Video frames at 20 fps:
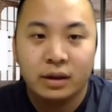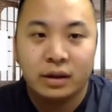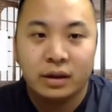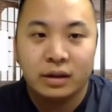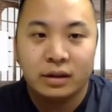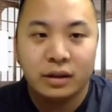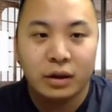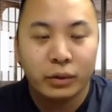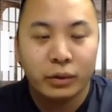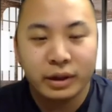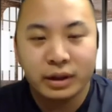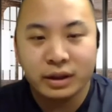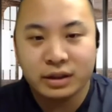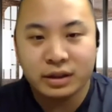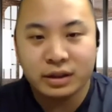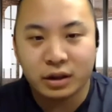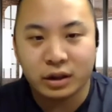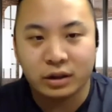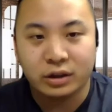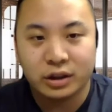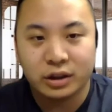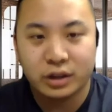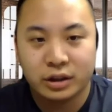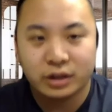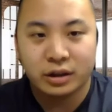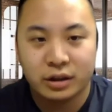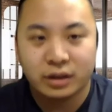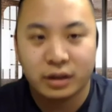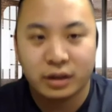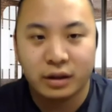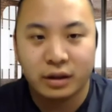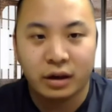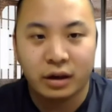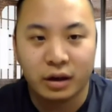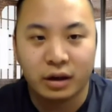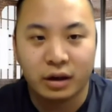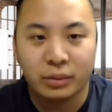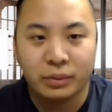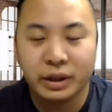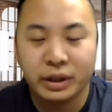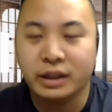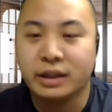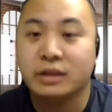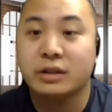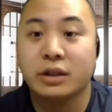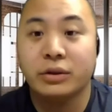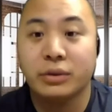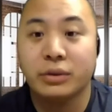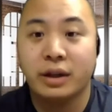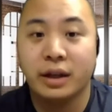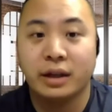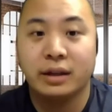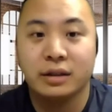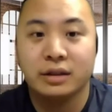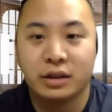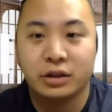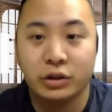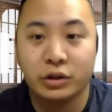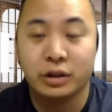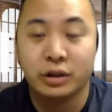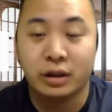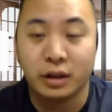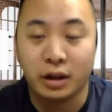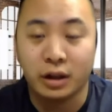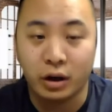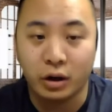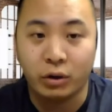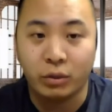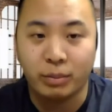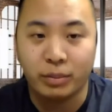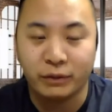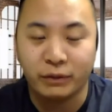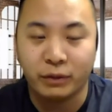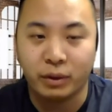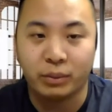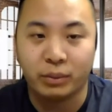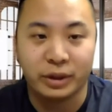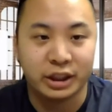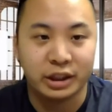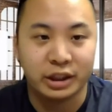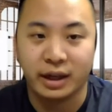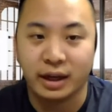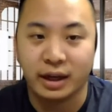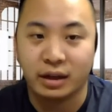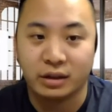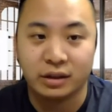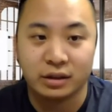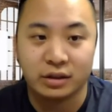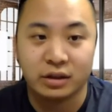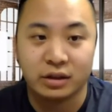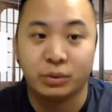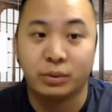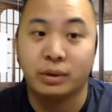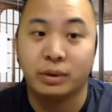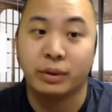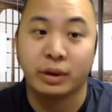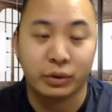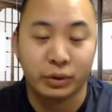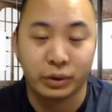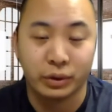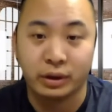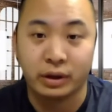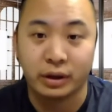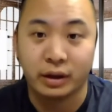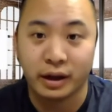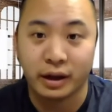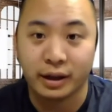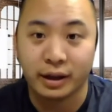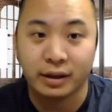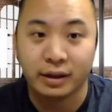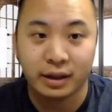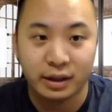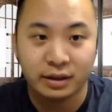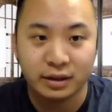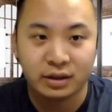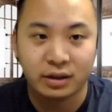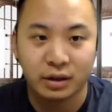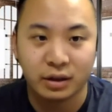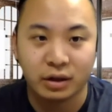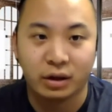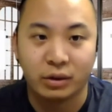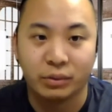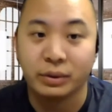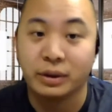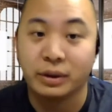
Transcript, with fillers: knowing the search there are really two things you should know before reaching out to a recruiter, and these are really